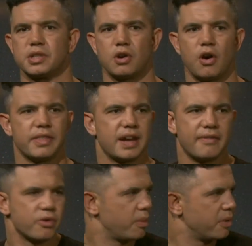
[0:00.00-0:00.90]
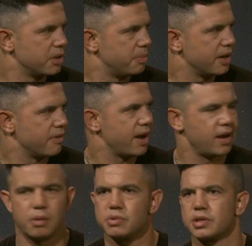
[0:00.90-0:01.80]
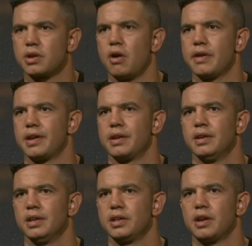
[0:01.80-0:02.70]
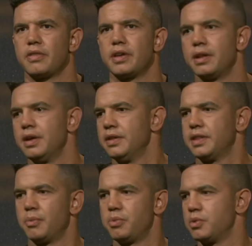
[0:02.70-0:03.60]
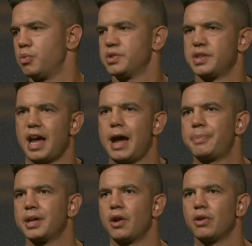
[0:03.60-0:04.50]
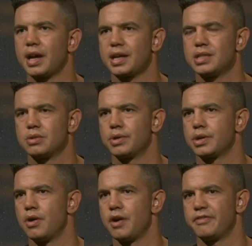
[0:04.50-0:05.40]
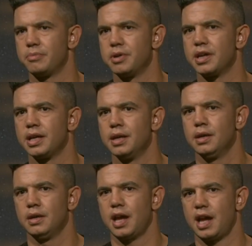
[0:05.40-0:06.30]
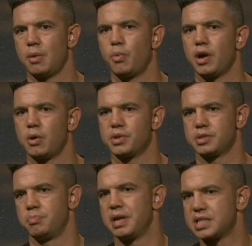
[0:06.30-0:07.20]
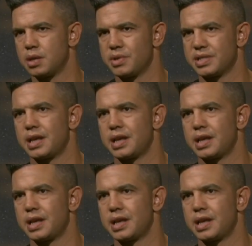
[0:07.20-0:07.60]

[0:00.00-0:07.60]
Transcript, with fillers: the guy that everyone wanted to be around. I was mm. the guy that you know that that was the happy-go-lucky sort of guy for me. And when I was mixing with